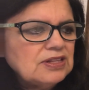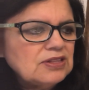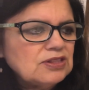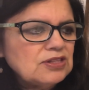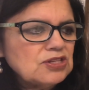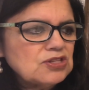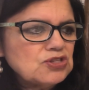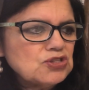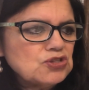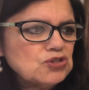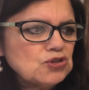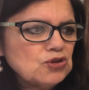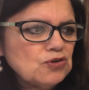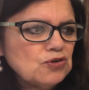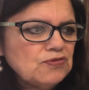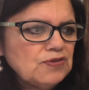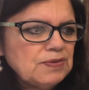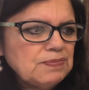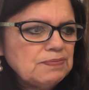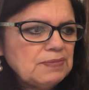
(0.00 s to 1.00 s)
The
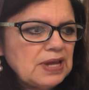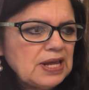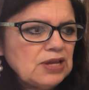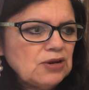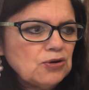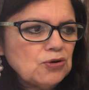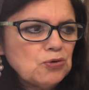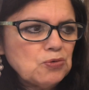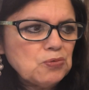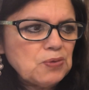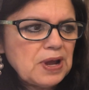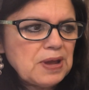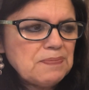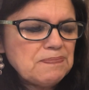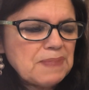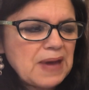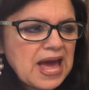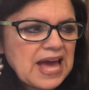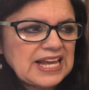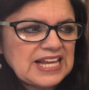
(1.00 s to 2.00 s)
servant made her way
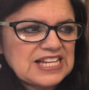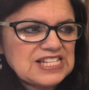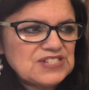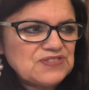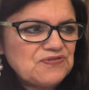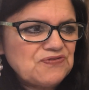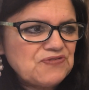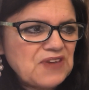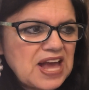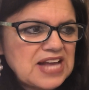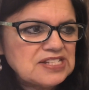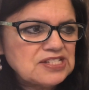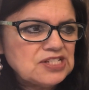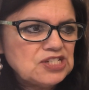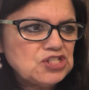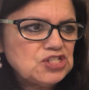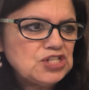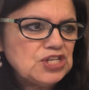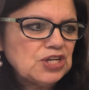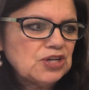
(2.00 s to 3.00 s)
back as fast
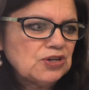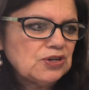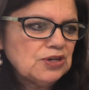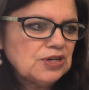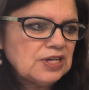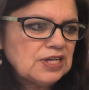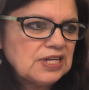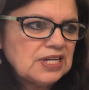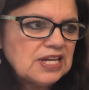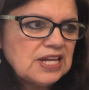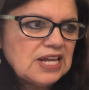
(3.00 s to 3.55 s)
as she could